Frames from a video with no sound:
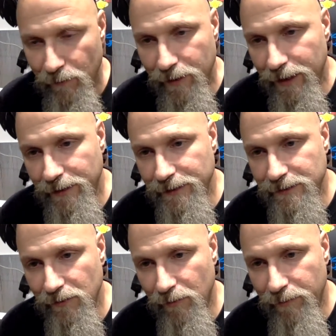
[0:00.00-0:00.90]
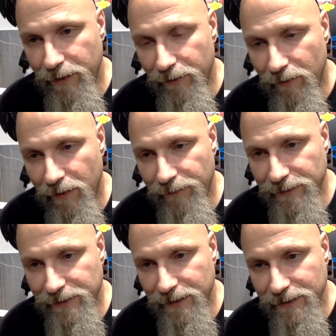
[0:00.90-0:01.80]
Well, Andy's a little better off.
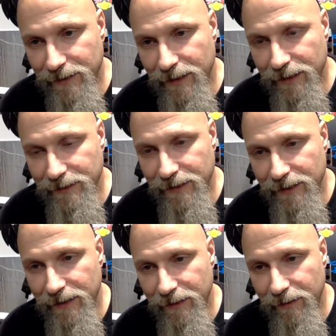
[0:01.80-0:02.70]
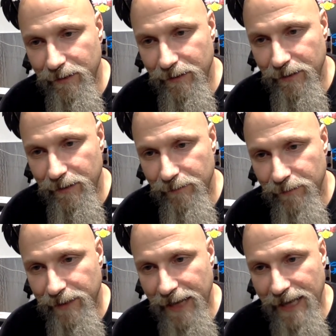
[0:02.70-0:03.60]
He's got a
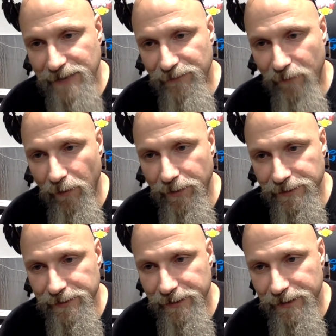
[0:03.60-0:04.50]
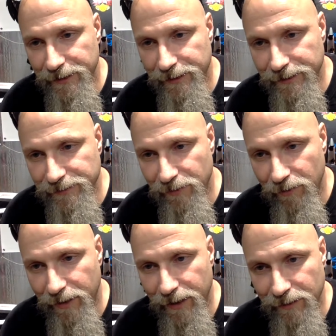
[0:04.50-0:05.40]
gas furnace in his
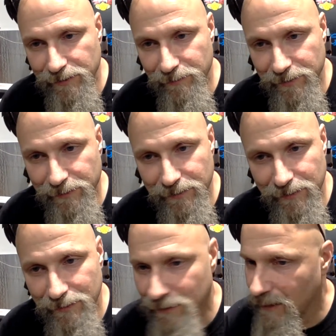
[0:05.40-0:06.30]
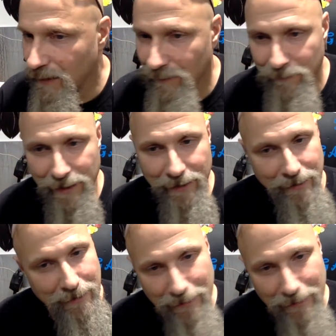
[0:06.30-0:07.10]
doghouse, but man,